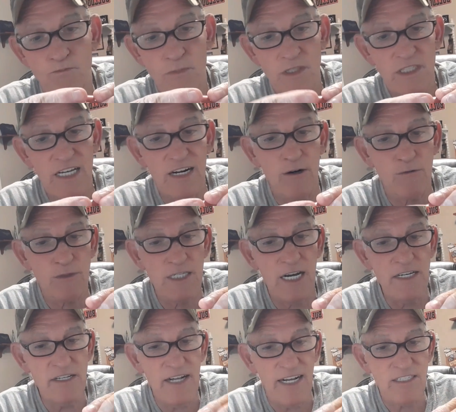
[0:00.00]
They don't tell
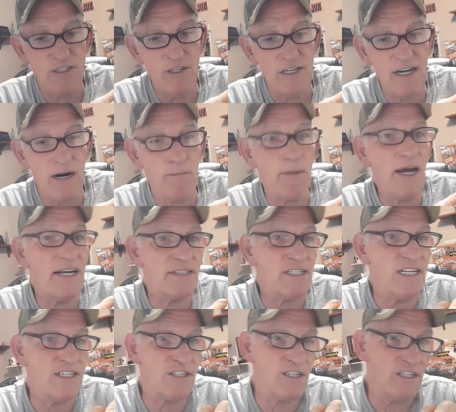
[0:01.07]
you that, so you got to pay
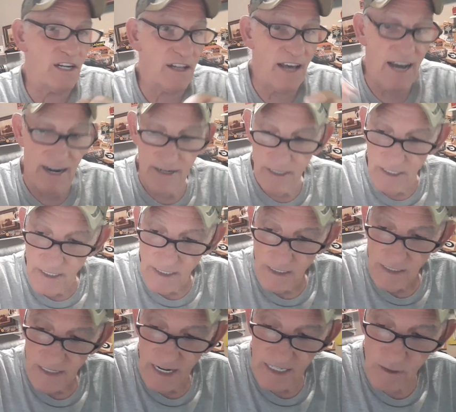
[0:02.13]
attention to that.
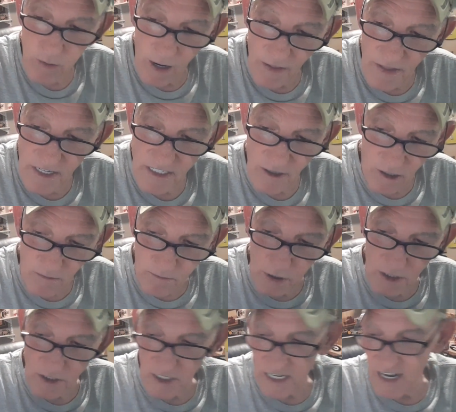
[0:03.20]
That's why these aren't
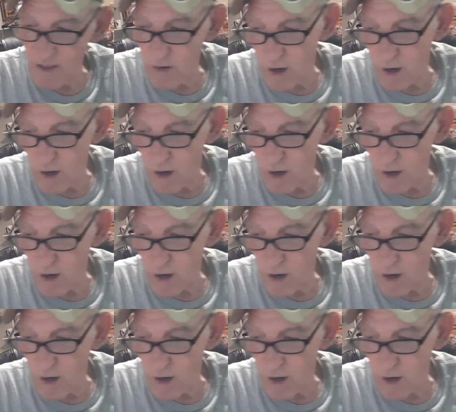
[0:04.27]
put together.